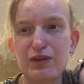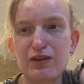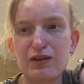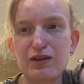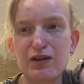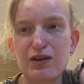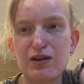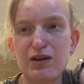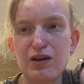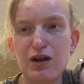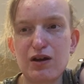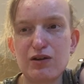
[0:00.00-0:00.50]

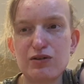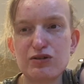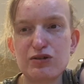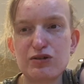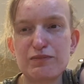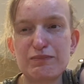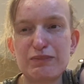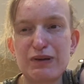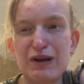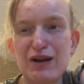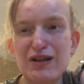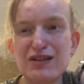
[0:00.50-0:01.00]
You know,
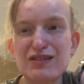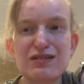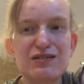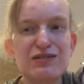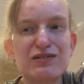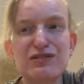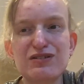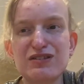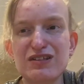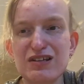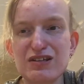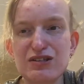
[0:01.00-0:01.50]
some political
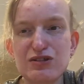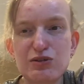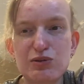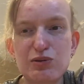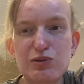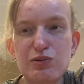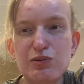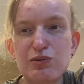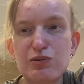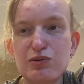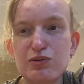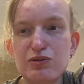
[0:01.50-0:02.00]

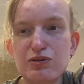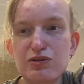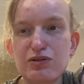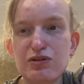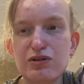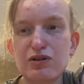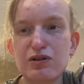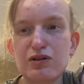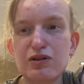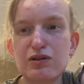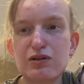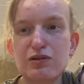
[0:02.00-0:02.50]
discord
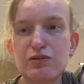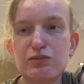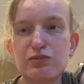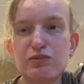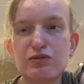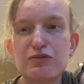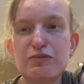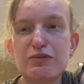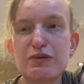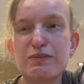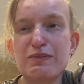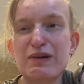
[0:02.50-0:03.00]

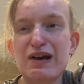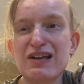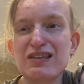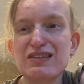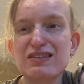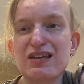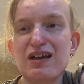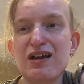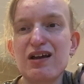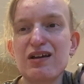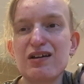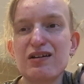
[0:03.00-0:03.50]
would be
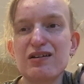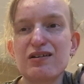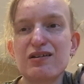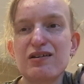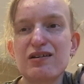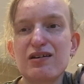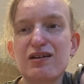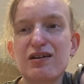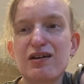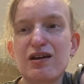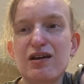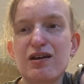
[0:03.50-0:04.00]
better,
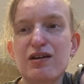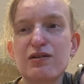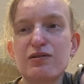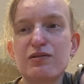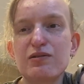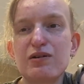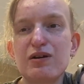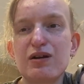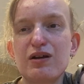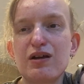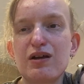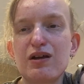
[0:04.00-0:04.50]
you know,
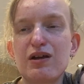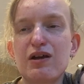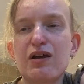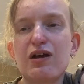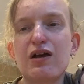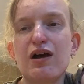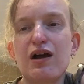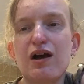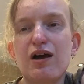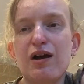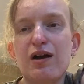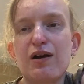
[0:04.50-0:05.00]

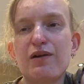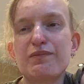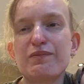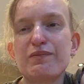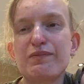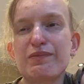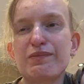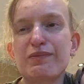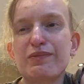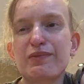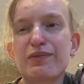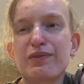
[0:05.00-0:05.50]

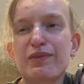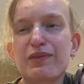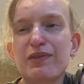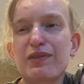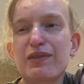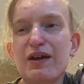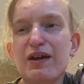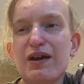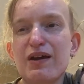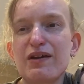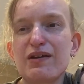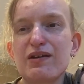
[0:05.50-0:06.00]

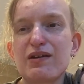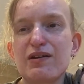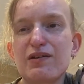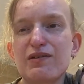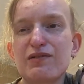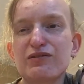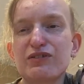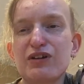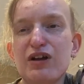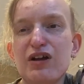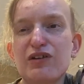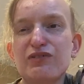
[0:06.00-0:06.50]
than
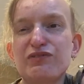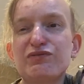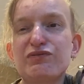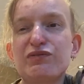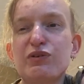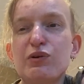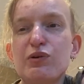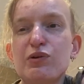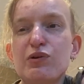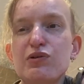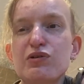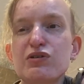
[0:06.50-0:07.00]
a
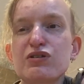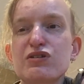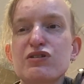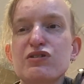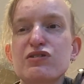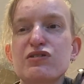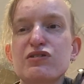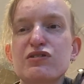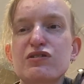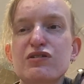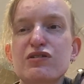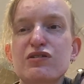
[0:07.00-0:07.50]

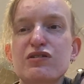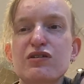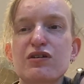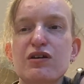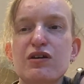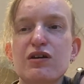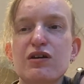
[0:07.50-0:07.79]
forced